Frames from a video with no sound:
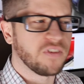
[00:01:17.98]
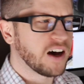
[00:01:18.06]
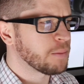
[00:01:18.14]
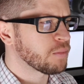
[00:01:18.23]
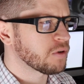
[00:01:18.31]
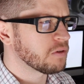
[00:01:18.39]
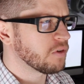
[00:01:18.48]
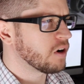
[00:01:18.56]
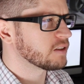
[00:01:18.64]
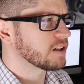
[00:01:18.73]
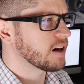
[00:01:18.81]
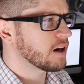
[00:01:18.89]
Viper of
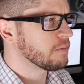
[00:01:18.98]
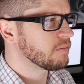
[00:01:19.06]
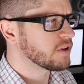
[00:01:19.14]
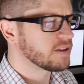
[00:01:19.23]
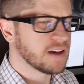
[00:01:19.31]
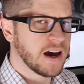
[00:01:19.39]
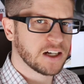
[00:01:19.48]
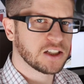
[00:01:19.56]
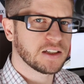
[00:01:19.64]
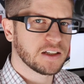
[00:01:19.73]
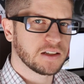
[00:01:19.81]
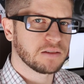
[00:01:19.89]
all time that's
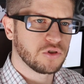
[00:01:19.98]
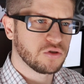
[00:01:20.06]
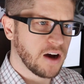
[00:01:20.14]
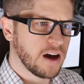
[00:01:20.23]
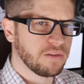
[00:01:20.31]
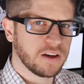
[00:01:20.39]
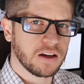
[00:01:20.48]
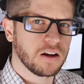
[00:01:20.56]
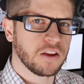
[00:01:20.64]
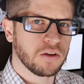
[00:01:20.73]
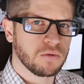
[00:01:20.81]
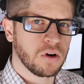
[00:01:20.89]
actually driving and
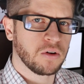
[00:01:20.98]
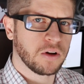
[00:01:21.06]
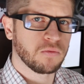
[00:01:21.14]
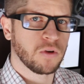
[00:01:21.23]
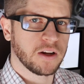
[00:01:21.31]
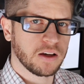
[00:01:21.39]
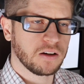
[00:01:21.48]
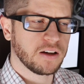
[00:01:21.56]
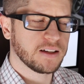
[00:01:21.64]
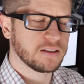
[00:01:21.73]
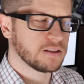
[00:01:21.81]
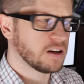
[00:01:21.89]
on the road and running and
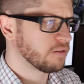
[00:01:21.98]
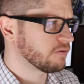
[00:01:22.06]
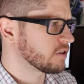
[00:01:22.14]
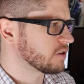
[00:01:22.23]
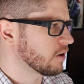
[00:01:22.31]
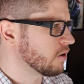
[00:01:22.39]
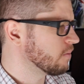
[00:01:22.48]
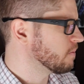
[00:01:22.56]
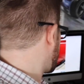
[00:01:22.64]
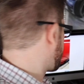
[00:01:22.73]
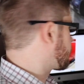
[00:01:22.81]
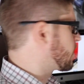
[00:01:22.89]
all that stuff. So
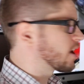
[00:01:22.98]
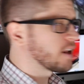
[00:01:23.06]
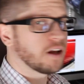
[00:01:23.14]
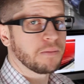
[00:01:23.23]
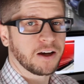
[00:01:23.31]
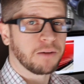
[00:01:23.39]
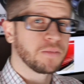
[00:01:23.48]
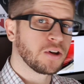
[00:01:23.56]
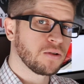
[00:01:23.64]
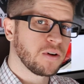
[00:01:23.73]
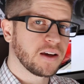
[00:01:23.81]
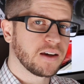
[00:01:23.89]
I've got it on my
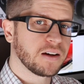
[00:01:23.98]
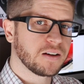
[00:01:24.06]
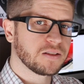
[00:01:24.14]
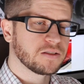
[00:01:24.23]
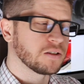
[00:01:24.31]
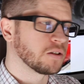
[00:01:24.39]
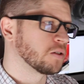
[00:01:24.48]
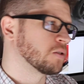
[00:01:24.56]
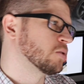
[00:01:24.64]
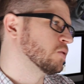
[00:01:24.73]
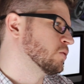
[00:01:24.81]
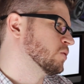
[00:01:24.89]
computer right here,
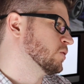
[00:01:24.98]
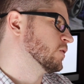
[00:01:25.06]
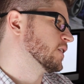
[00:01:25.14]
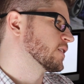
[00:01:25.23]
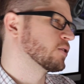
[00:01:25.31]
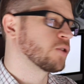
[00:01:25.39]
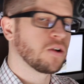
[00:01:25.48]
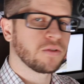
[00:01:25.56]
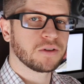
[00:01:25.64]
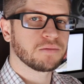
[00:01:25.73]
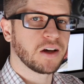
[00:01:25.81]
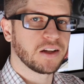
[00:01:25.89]
so let's go
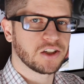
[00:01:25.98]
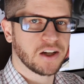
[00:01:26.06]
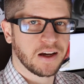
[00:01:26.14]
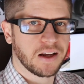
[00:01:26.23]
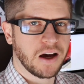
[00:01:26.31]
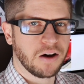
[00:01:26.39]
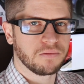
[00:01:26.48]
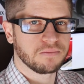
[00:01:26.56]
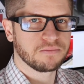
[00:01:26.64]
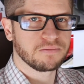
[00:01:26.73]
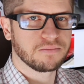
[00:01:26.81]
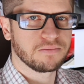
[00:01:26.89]
over and check it out.